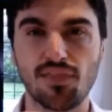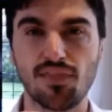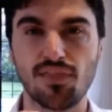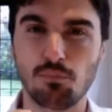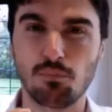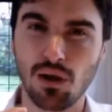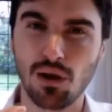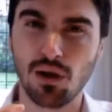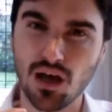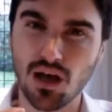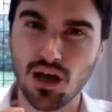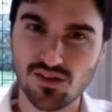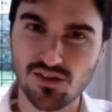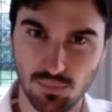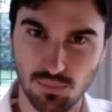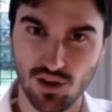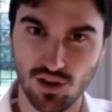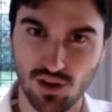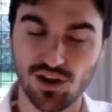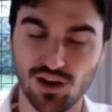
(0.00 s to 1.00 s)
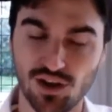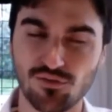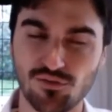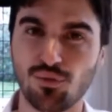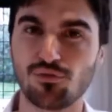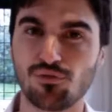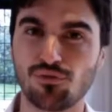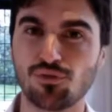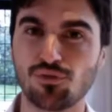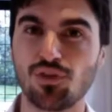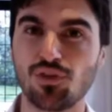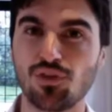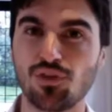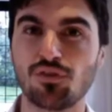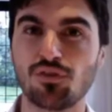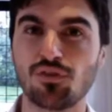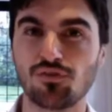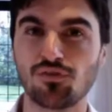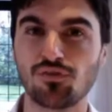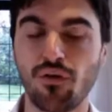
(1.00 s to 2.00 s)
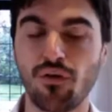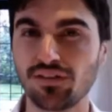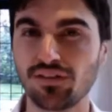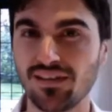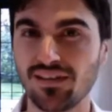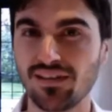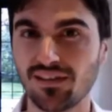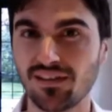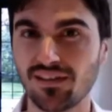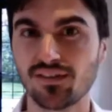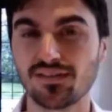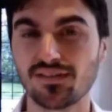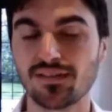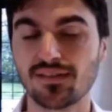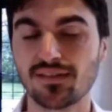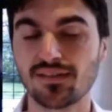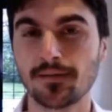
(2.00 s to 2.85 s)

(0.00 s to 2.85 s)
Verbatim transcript: the blood supply to the peripheral nerve is very delicate.